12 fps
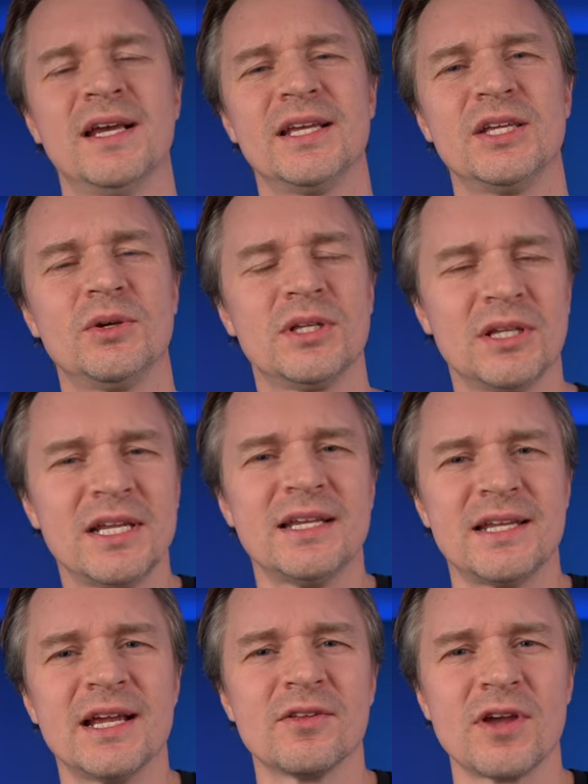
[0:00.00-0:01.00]
You need
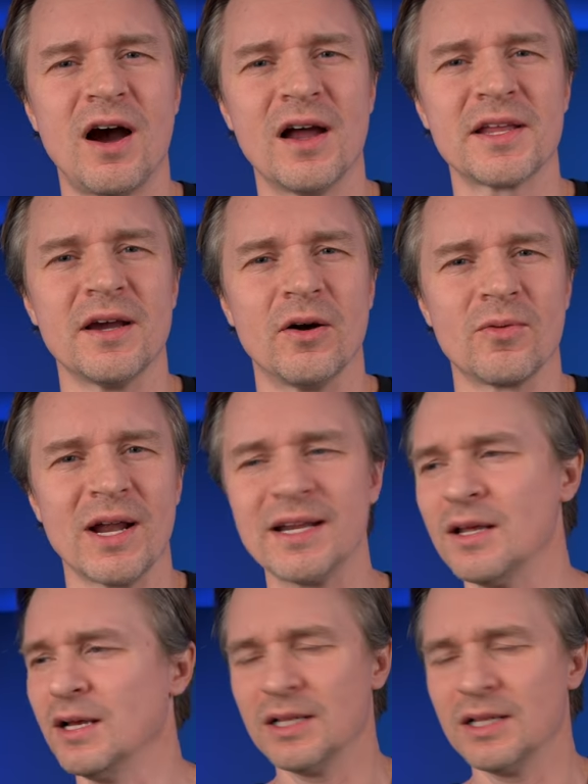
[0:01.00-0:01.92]
to hear the audio, right?